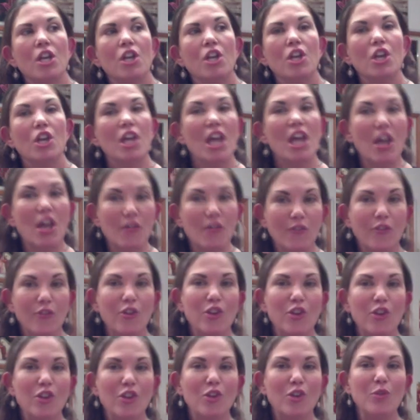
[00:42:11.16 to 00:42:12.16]
if
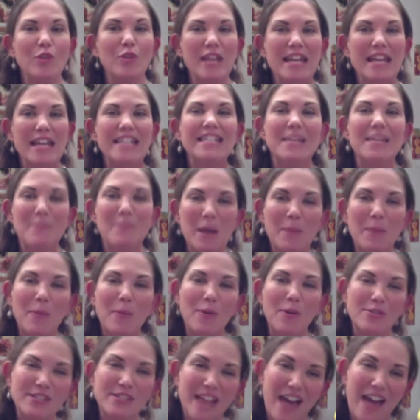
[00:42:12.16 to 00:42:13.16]
you need the big
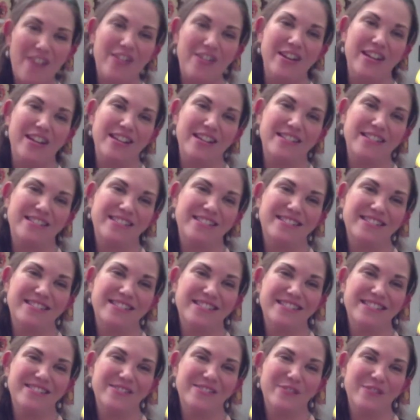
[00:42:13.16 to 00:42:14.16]
personalities,
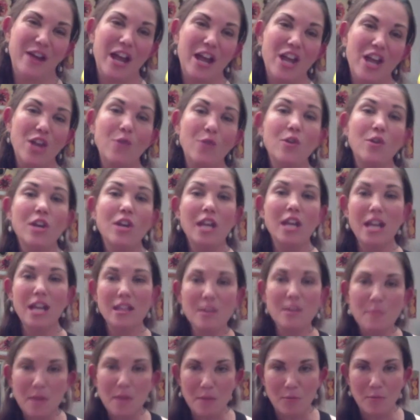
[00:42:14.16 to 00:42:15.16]
right? You need the
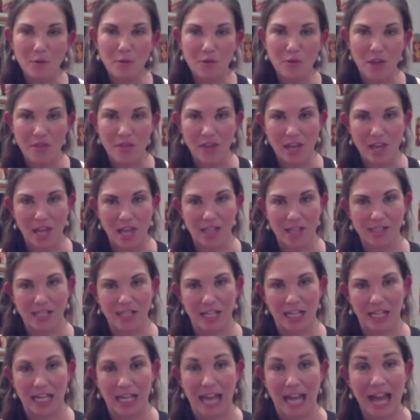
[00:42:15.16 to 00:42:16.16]
people that the kids can
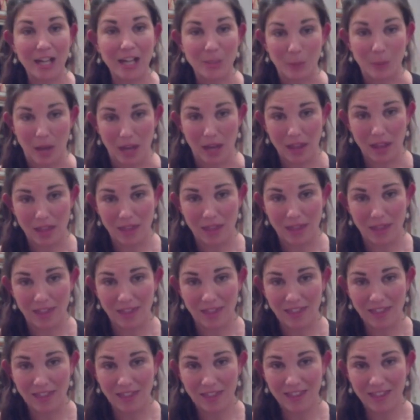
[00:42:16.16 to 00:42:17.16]
connect with,
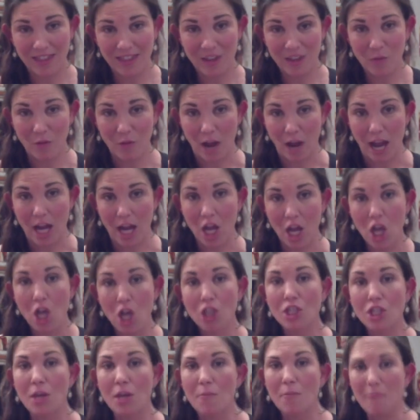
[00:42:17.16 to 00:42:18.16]
right?
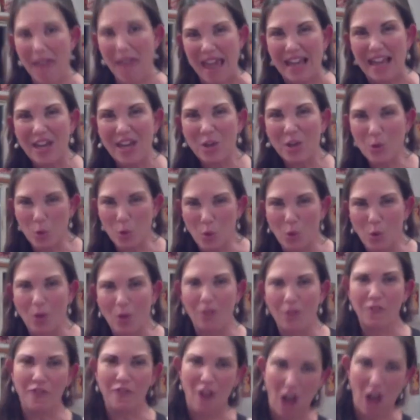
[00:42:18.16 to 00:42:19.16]
To make it cool and
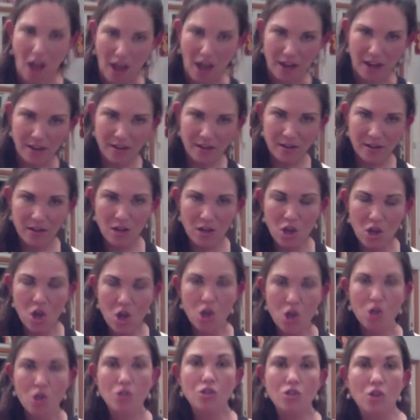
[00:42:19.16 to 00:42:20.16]
fun,
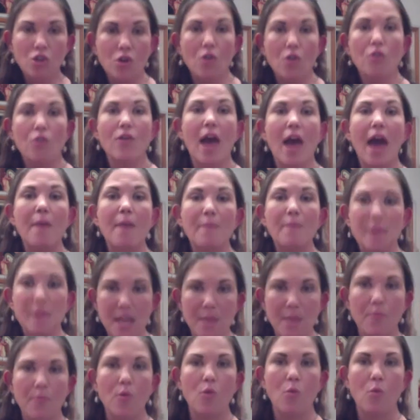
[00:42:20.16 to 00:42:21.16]
so that
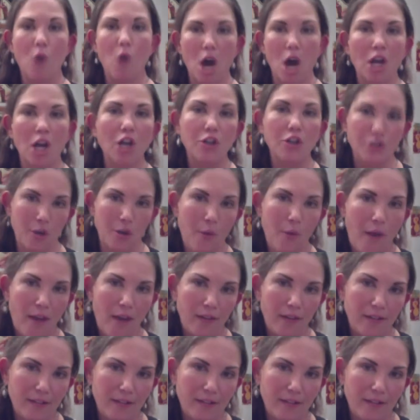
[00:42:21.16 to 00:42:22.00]
people want to do it.